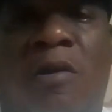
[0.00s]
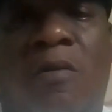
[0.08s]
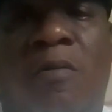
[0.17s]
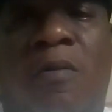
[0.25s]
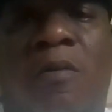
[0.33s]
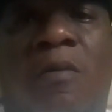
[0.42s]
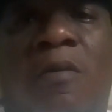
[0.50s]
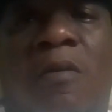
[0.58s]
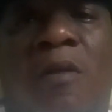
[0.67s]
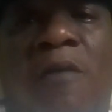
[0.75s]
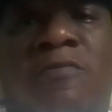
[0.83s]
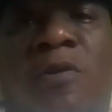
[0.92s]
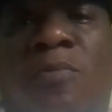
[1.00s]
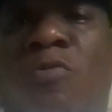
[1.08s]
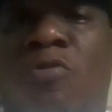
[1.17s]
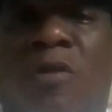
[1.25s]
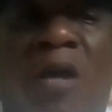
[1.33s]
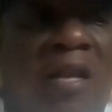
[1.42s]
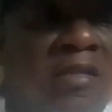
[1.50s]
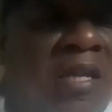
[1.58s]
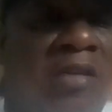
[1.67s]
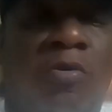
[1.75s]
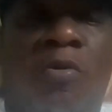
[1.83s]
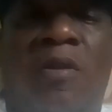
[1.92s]
you. You have some good
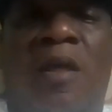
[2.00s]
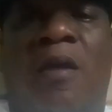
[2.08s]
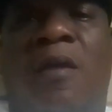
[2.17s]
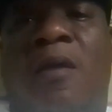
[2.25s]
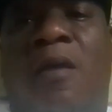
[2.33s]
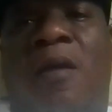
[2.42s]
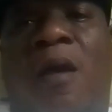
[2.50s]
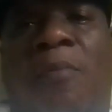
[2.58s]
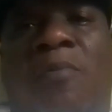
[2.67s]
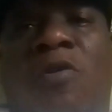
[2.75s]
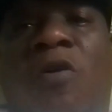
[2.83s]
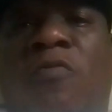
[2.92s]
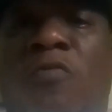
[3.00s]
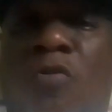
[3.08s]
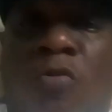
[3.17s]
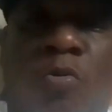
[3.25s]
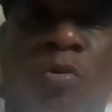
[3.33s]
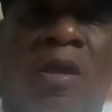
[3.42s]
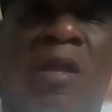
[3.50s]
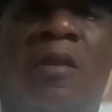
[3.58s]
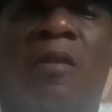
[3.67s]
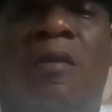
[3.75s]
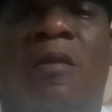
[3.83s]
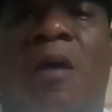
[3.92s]
content out there. I'm in love with the
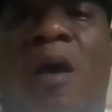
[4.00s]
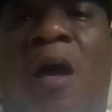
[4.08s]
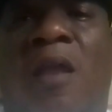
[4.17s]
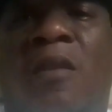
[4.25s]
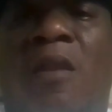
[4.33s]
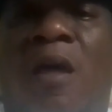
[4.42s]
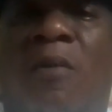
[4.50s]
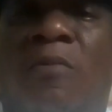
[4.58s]
cooking and,